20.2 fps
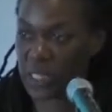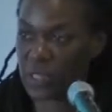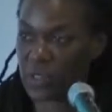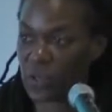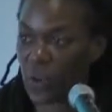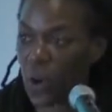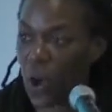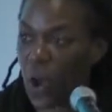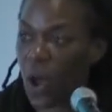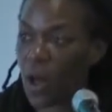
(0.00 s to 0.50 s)
These
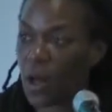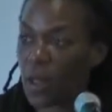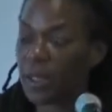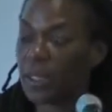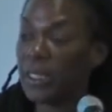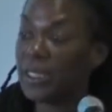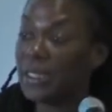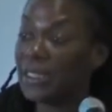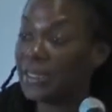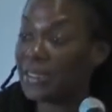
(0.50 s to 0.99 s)
are
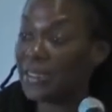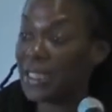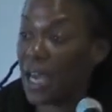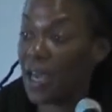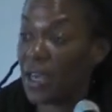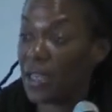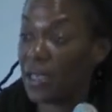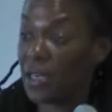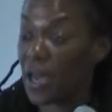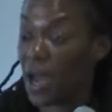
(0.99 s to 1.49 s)
all
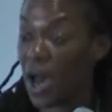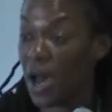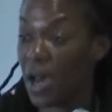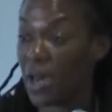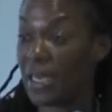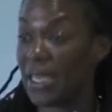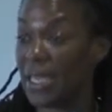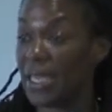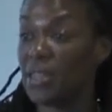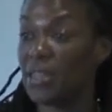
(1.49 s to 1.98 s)
done
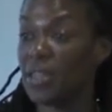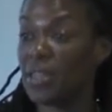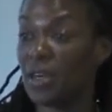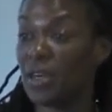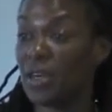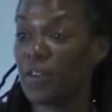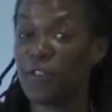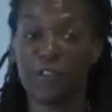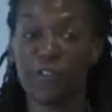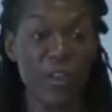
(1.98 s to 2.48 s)
uh, in
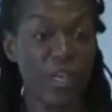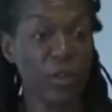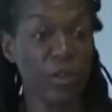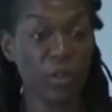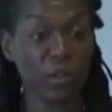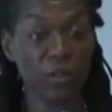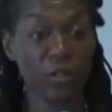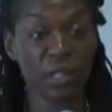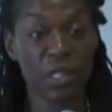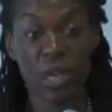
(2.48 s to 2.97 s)
the
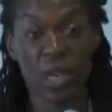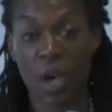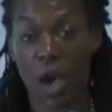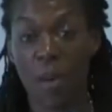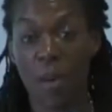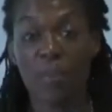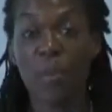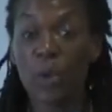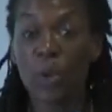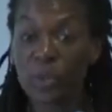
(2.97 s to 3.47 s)
field,
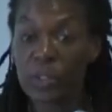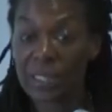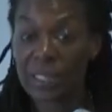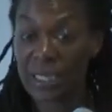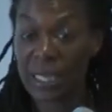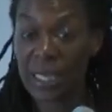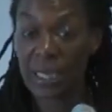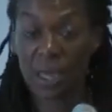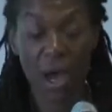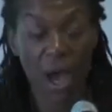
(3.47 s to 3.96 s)
uh,
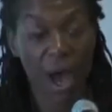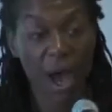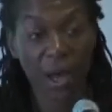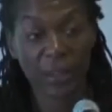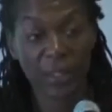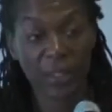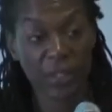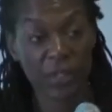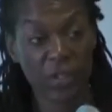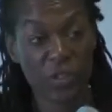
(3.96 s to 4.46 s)
mostly in
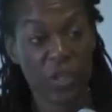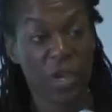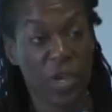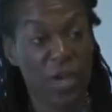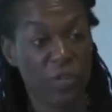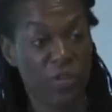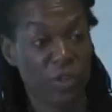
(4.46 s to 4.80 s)
college,